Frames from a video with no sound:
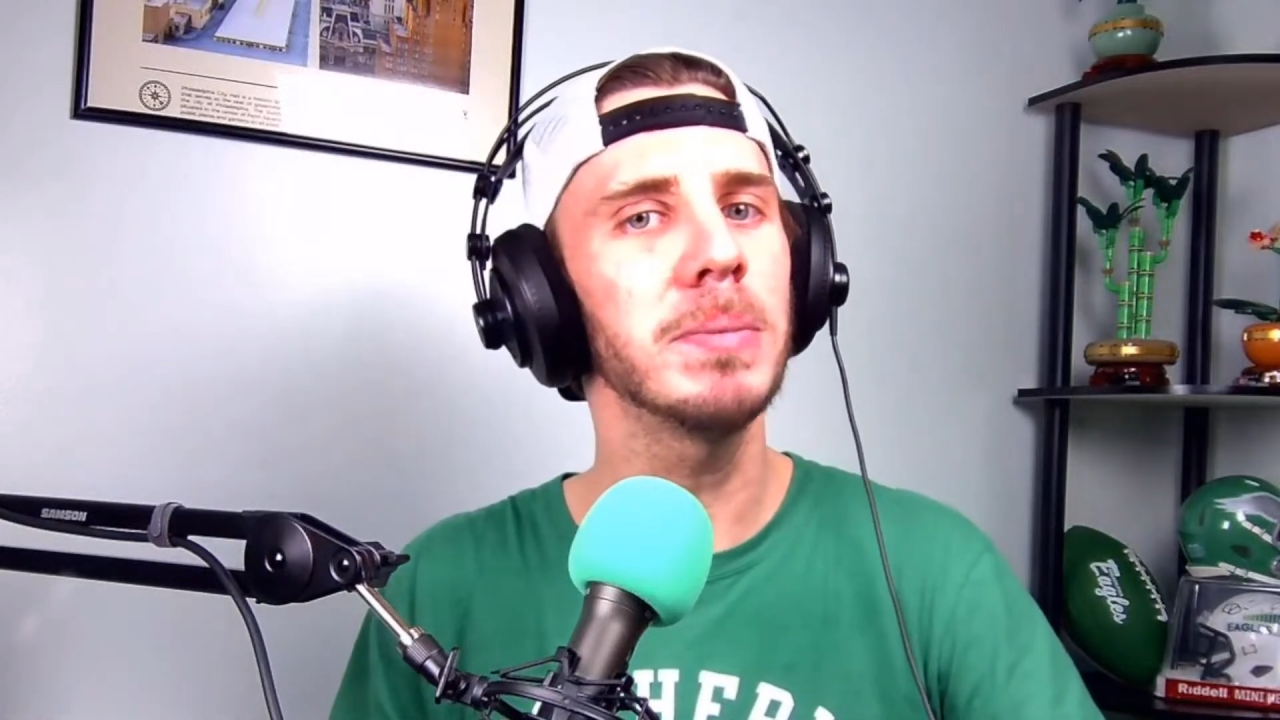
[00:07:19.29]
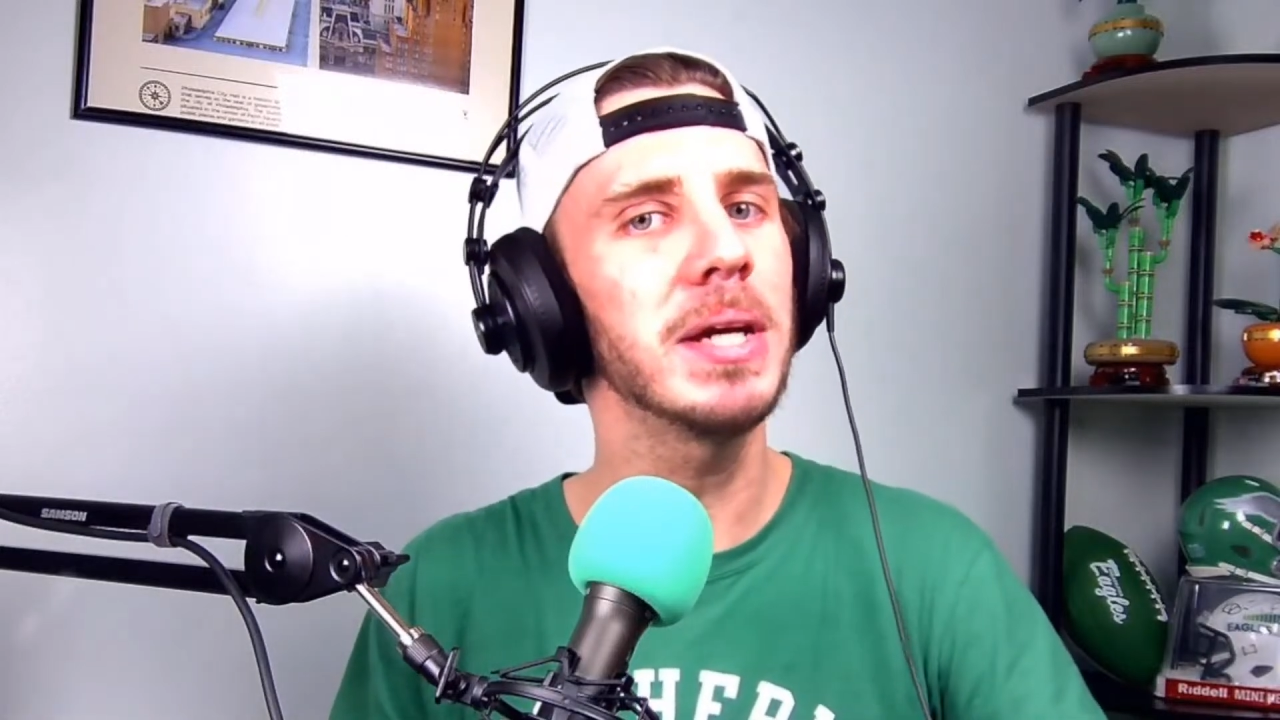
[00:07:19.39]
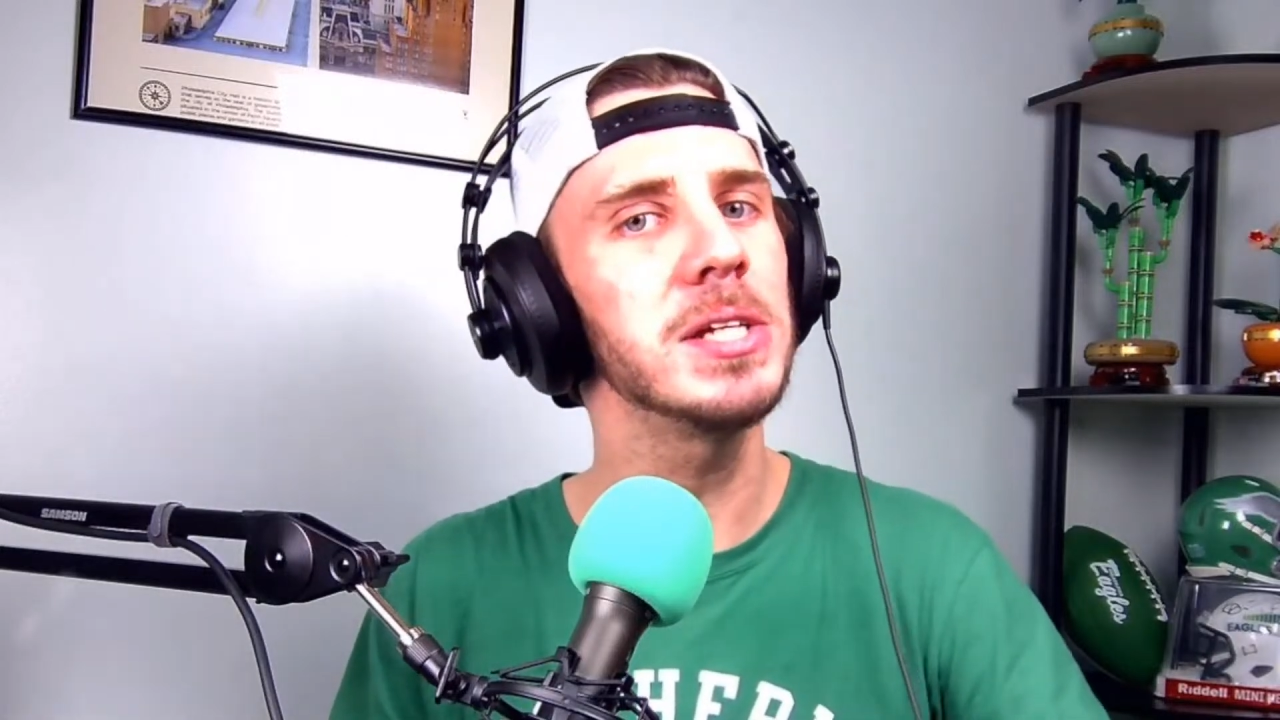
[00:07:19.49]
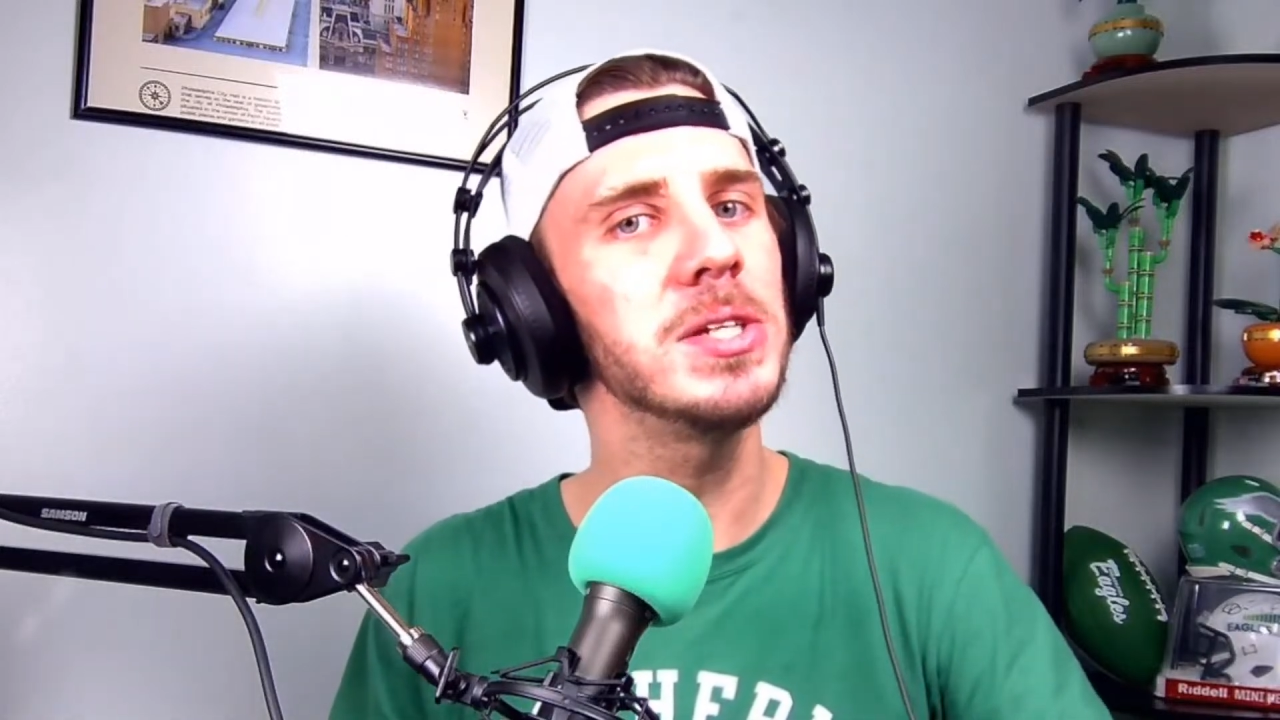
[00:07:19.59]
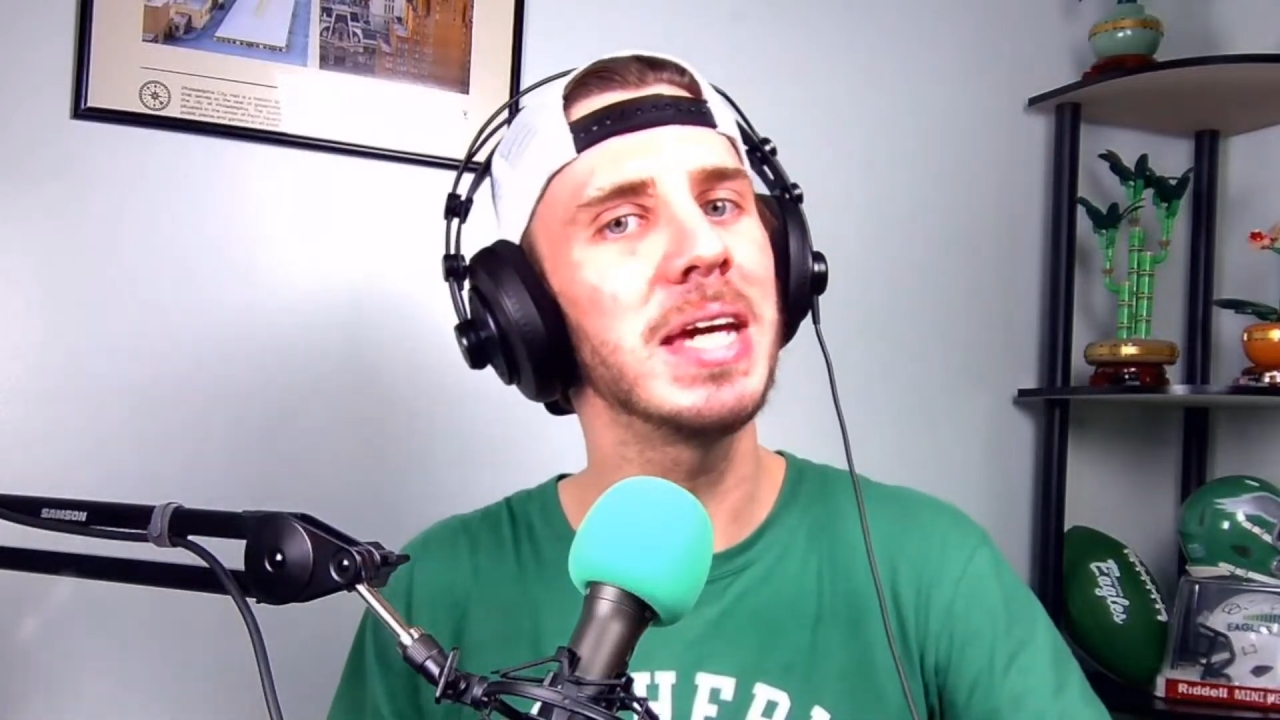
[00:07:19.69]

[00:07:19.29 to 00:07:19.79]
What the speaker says: because you